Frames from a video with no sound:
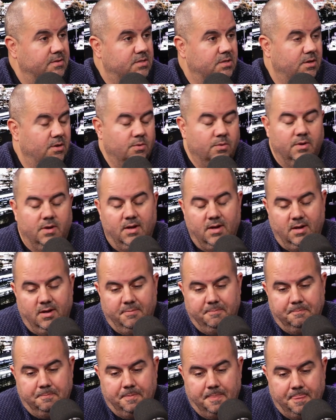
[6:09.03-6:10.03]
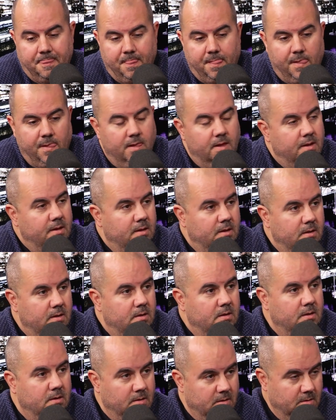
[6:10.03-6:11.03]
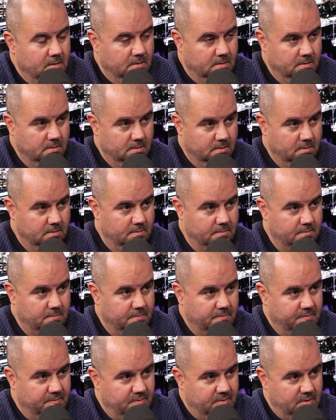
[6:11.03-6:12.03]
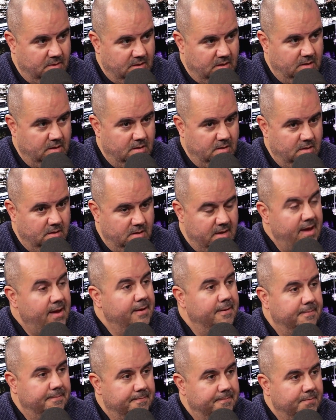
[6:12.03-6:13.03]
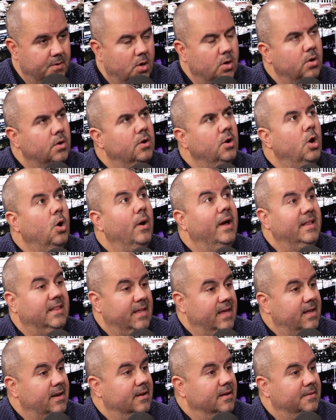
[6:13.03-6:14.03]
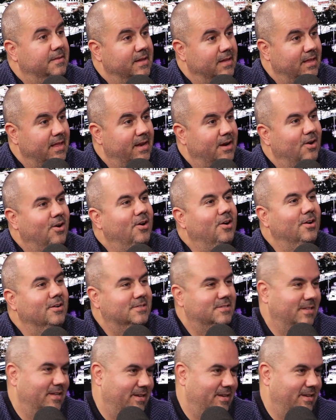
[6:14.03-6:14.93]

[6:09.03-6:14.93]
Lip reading: He was lottery pick of Utah, I think, right? Yeah. Or no, Atlanta. The Atlanta Hawks.